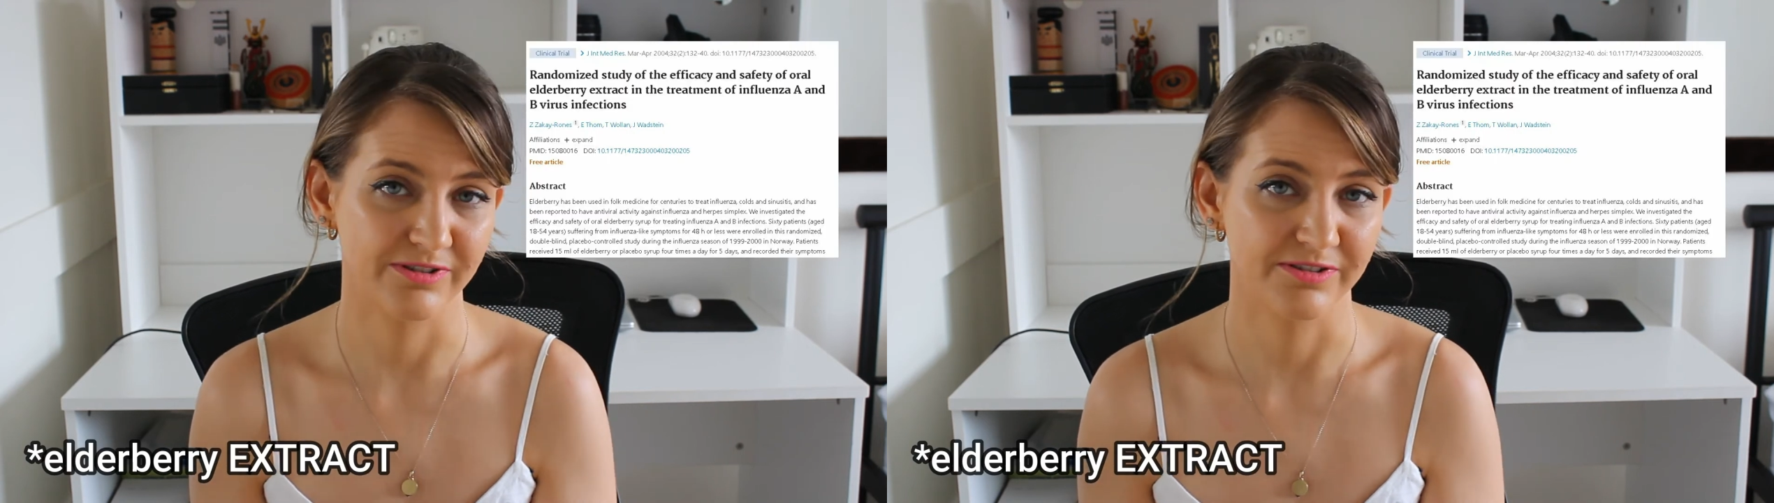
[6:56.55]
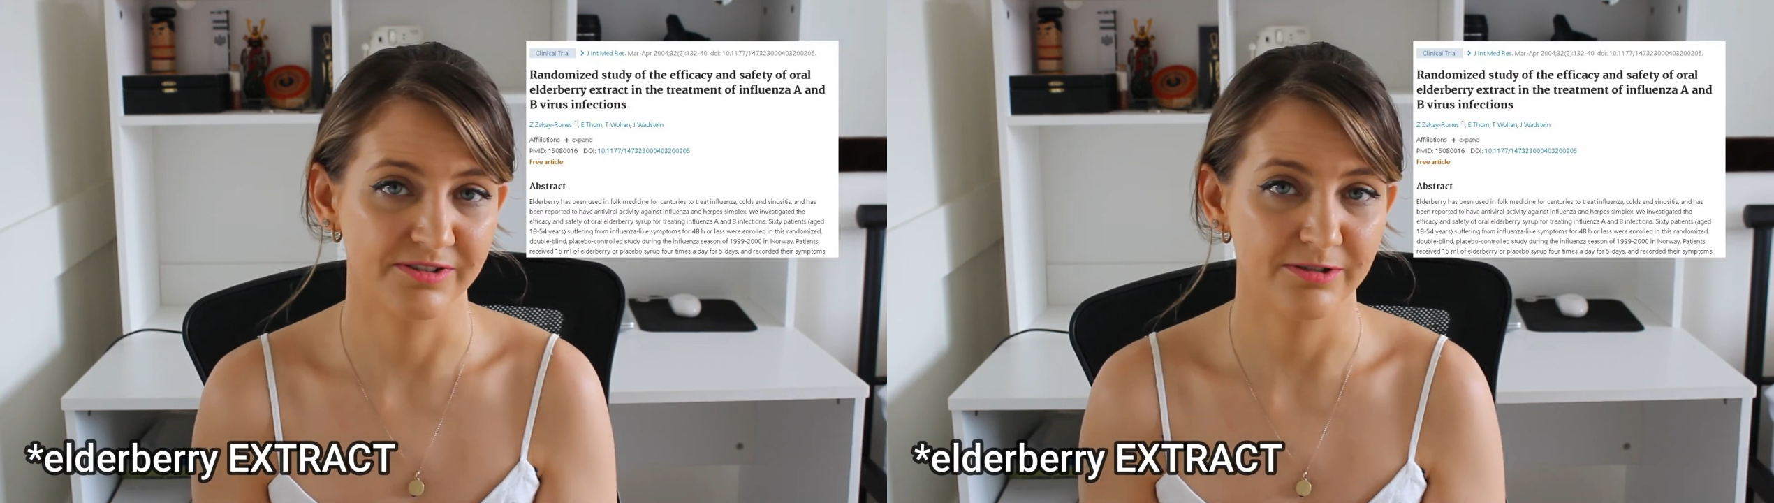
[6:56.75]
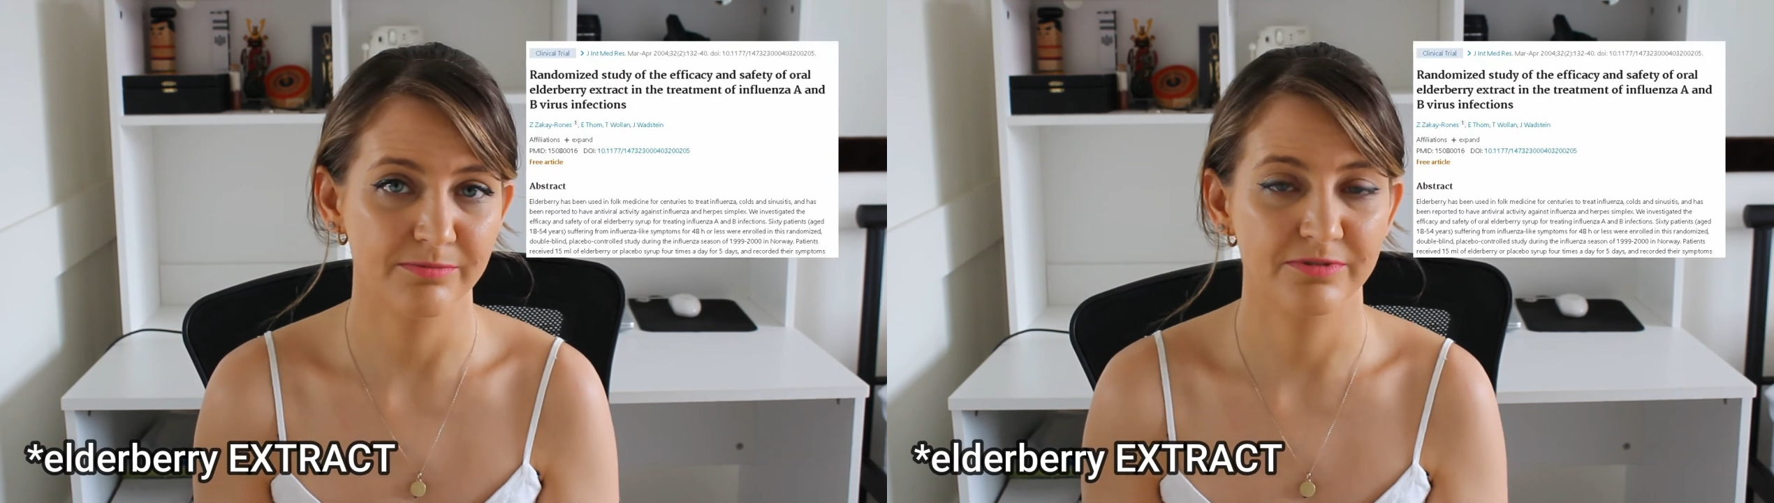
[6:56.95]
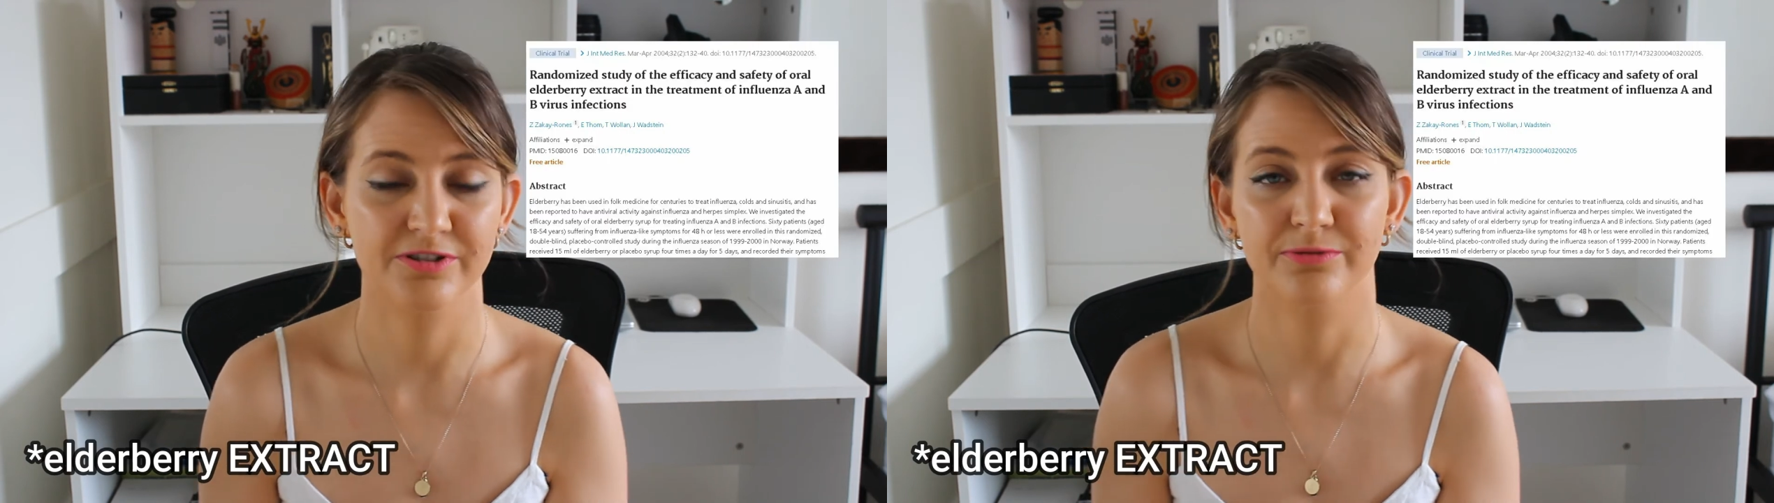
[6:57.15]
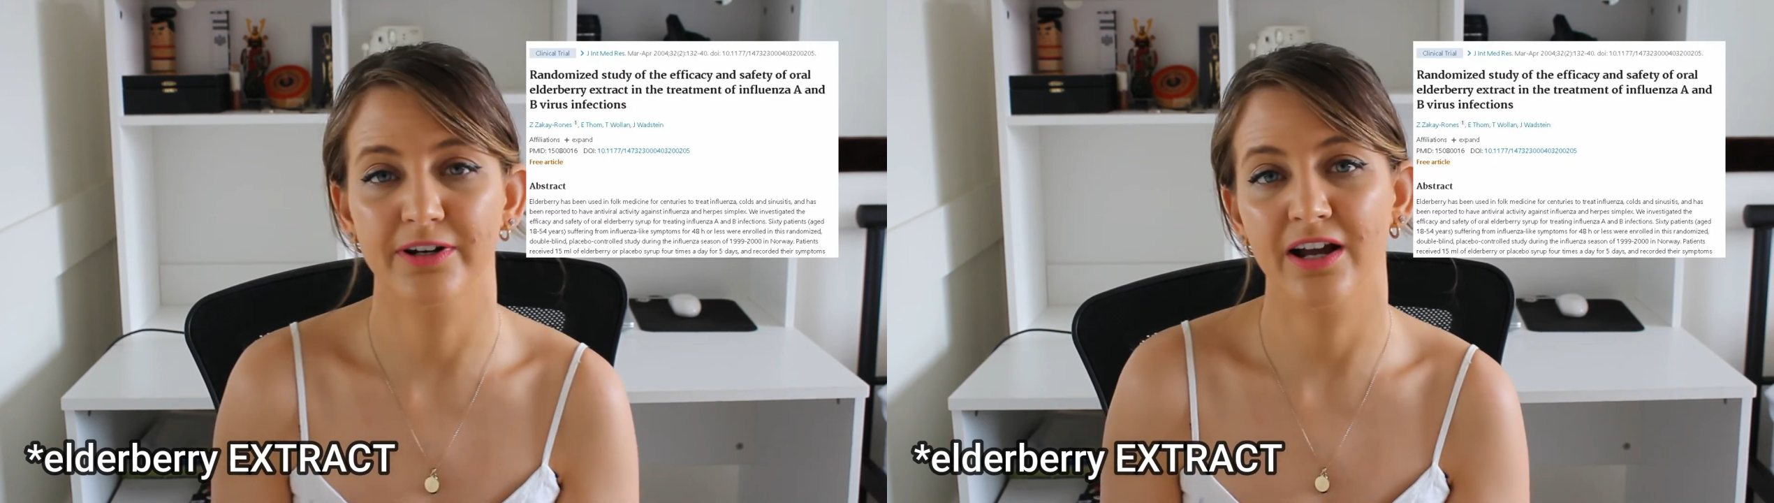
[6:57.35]
system
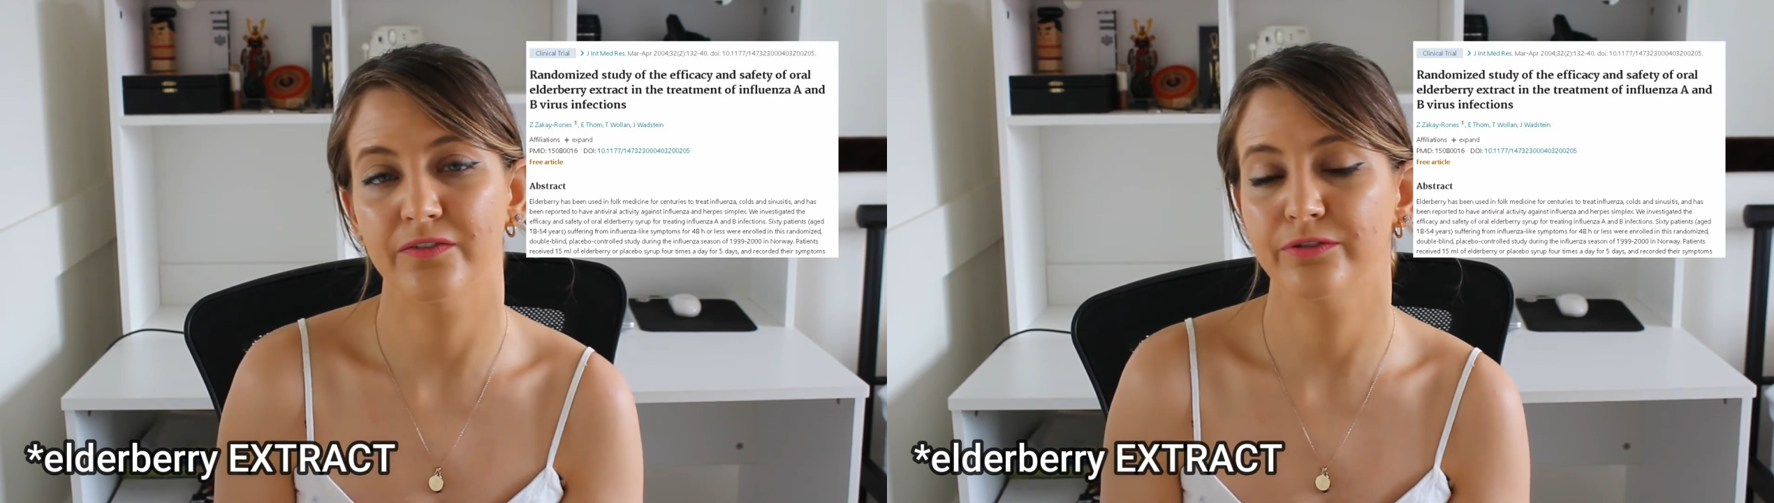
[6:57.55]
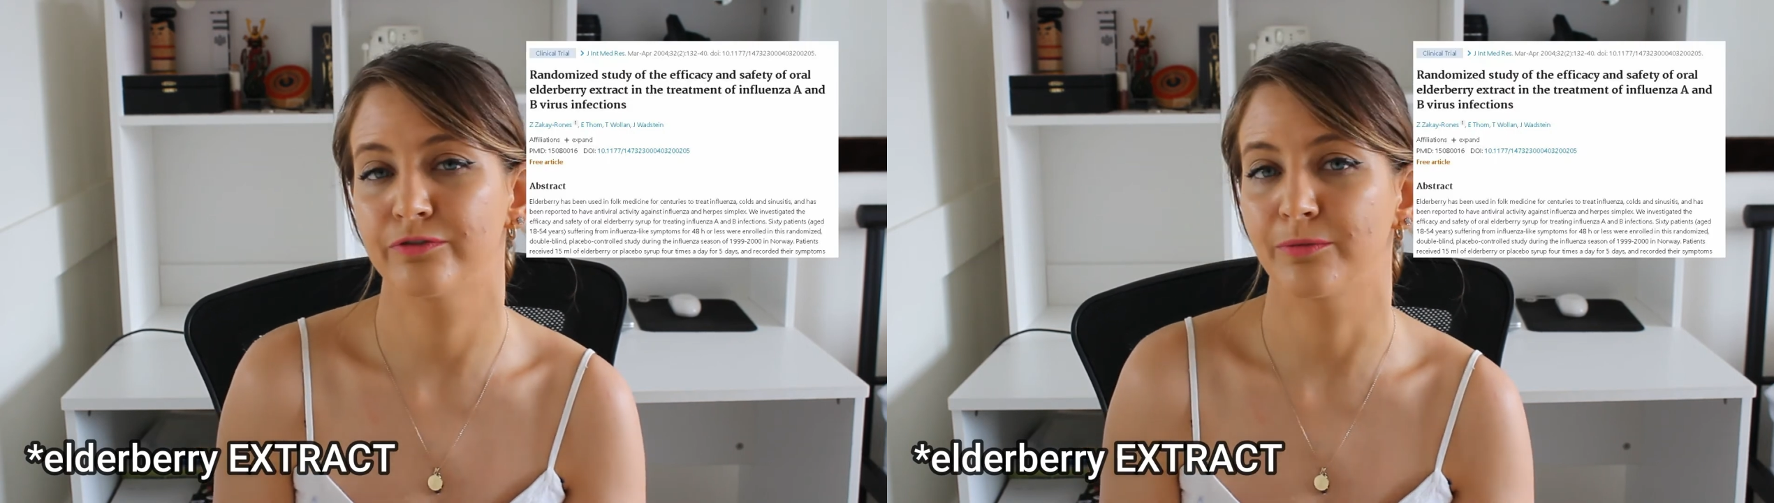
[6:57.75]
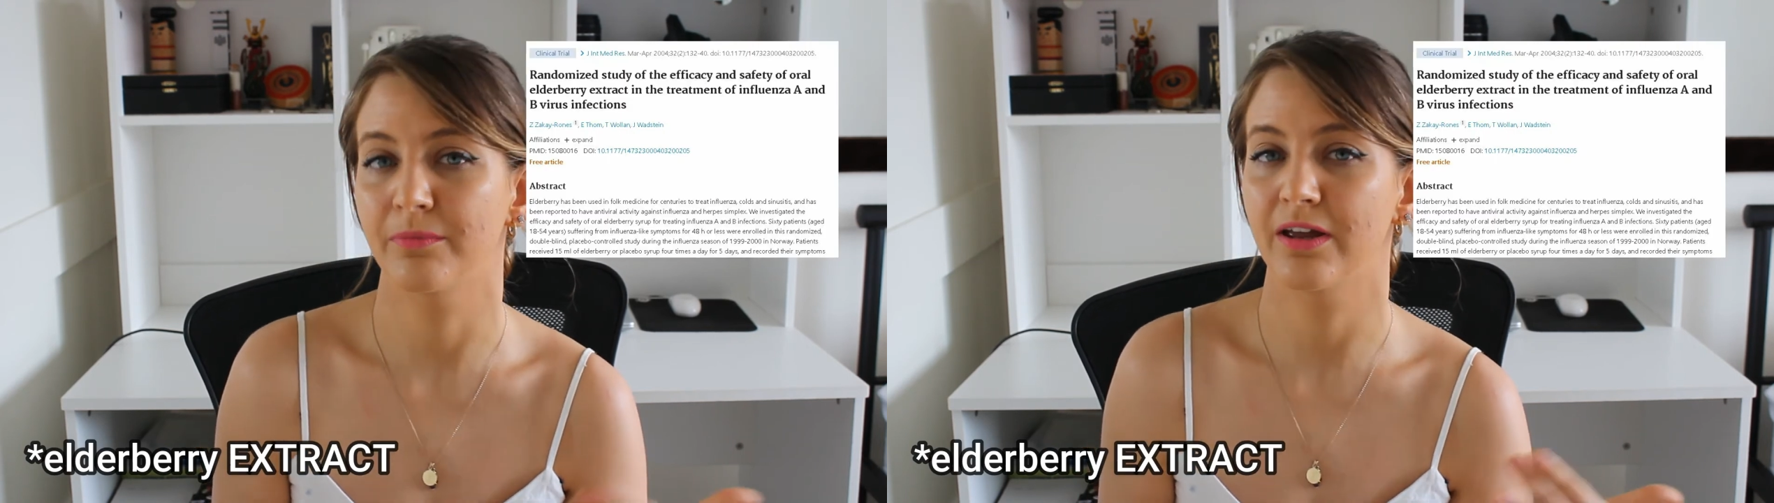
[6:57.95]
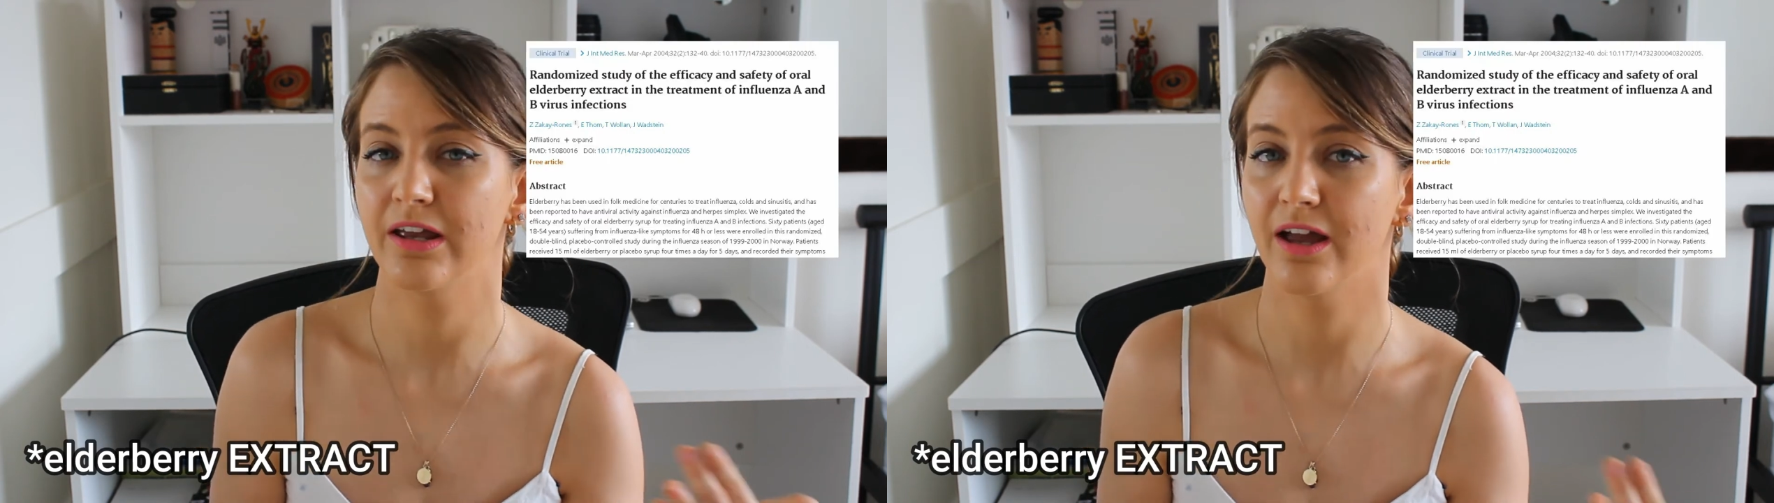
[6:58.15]
to recover from